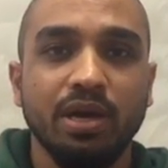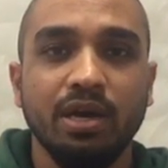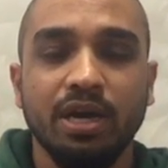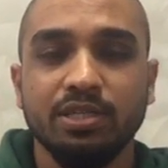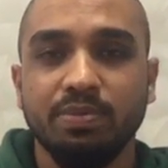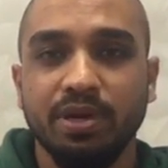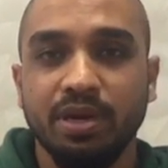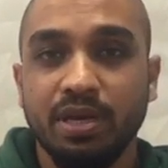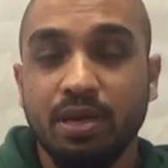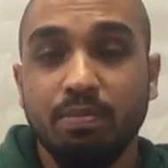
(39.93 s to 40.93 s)
uh,
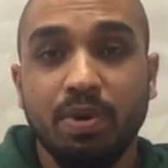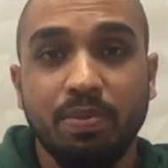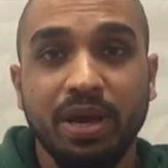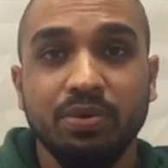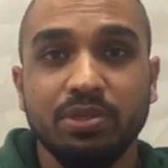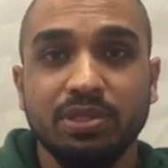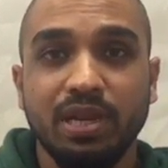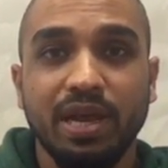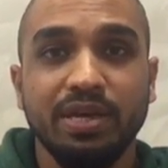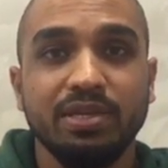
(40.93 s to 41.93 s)
My plane was
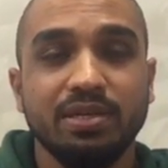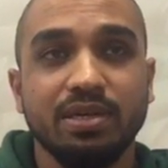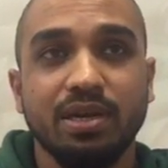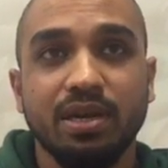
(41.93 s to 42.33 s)
delayed.